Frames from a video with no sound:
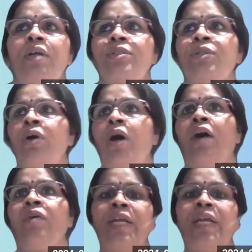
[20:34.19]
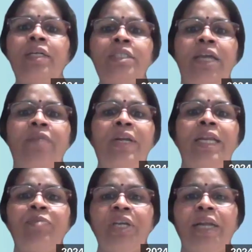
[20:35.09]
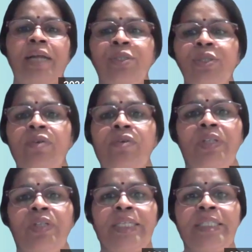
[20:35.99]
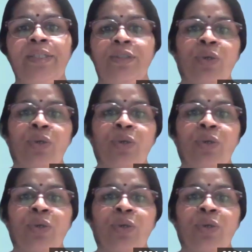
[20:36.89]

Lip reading: So how the nurse every time she runs to the this thing,